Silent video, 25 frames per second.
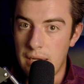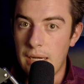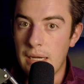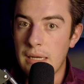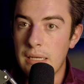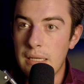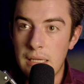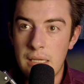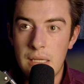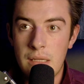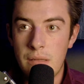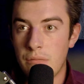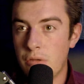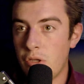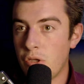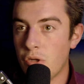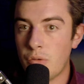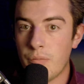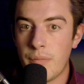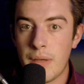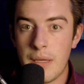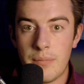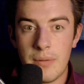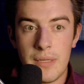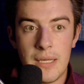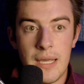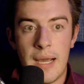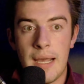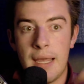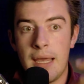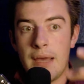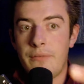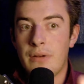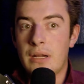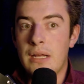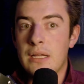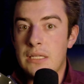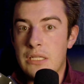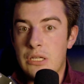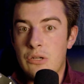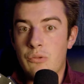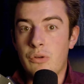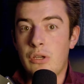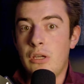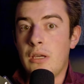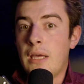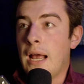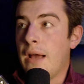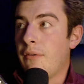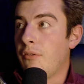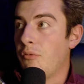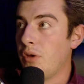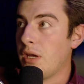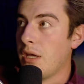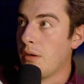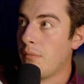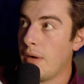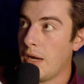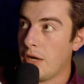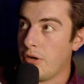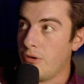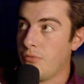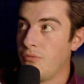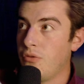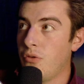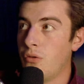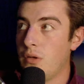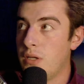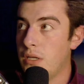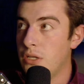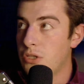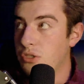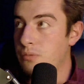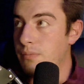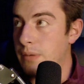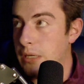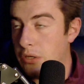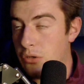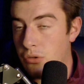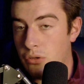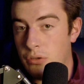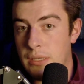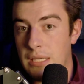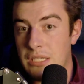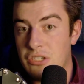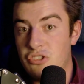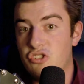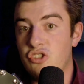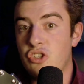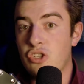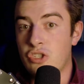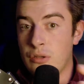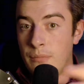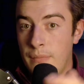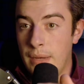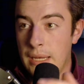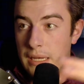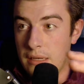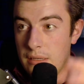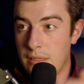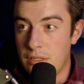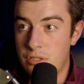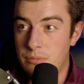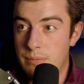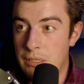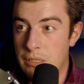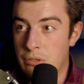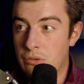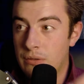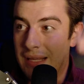And then, maybe I have an idea where you have like a microphone and a speaker that's just a mic and a speaker